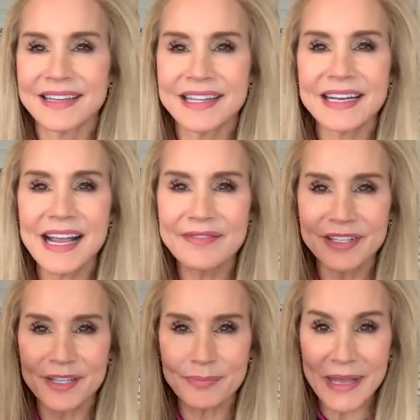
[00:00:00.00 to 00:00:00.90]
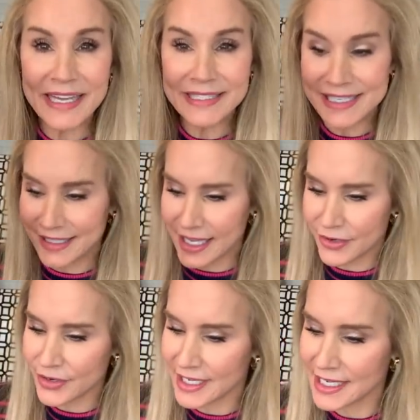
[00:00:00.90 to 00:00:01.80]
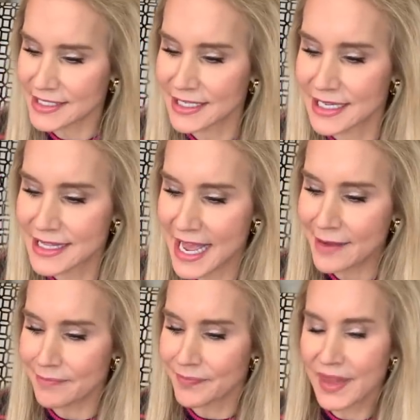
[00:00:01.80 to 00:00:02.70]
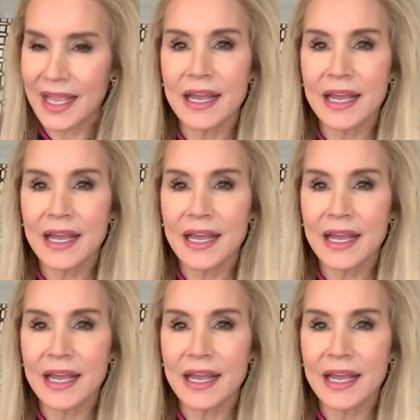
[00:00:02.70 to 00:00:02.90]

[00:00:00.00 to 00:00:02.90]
Then I have a little panty liner in case I need that.